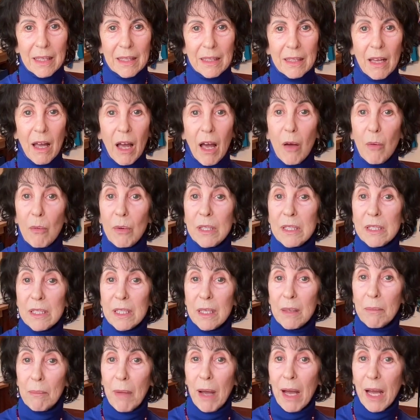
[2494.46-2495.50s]
Not what's
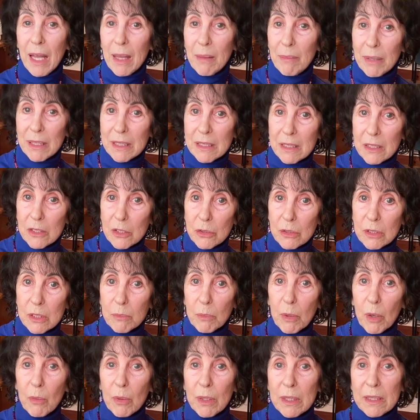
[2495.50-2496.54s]
in my best interest,
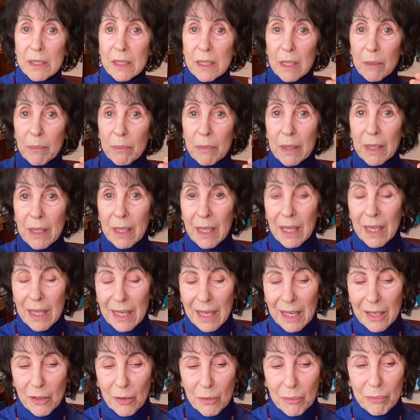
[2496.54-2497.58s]
but what's in the, and
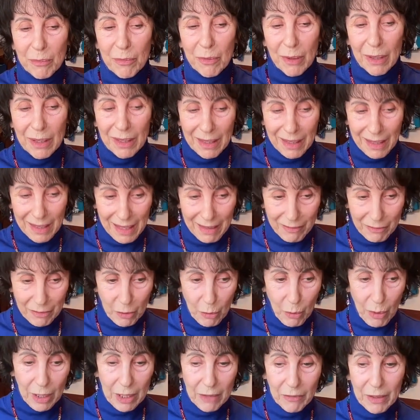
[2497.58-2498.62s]
I have to
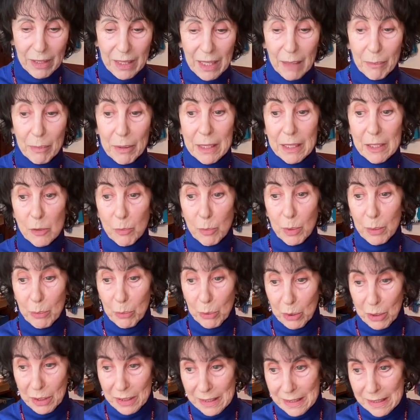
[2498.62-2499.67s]
qualify that because
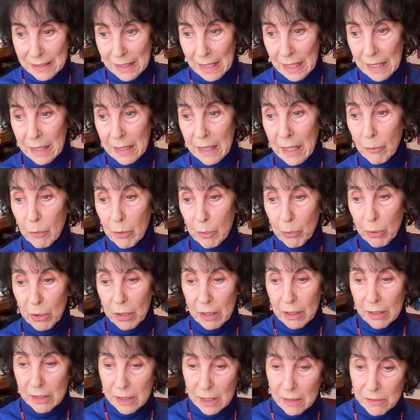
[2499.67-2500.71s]
people are going to say that we're
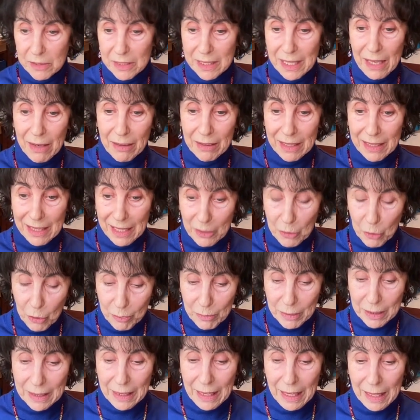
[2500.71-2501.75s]
putting ourselves down, and I
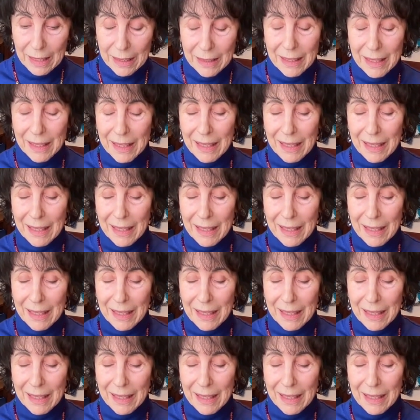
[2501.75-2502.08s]
don't mean that.